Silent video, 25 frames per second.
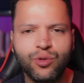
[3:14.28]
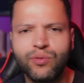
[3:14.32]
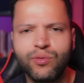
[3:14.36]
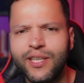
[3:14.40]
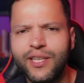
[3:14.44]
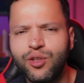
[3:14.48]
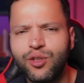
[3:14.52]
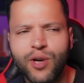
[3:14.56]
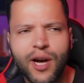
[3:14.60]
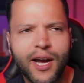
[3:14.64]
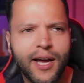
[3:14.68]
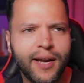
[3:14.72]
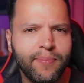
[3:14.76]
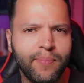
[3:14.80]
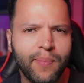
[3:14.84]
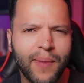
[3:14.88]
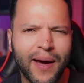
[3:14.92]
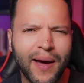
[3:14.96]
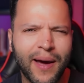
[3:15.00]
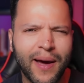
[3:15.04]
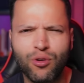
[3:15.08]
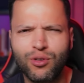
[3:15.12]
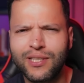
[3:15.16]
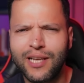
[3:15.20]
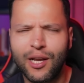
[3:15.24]
They tried
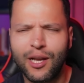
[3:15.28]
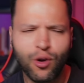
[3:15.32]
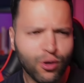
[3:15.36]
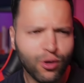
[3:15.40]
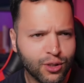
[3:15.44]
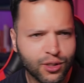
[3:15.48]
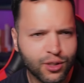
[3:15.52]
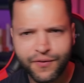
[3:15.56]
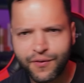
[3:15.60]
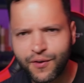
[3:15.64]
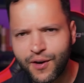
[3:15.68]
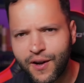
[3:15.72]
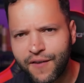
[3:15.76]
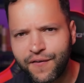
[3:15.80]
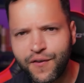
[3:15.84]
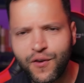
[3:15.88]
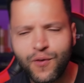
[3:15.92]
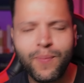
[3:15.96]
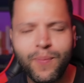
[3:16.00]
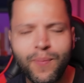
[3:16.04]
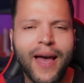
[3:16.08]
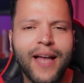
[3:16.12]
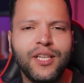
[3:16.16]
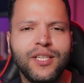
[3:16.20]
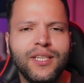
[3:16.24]
Marcos Alonso for a
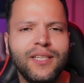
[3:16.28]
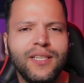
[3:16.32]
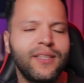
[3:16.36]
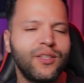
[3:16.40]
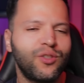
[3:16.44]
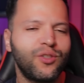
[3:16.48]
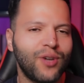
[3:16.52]
few matches,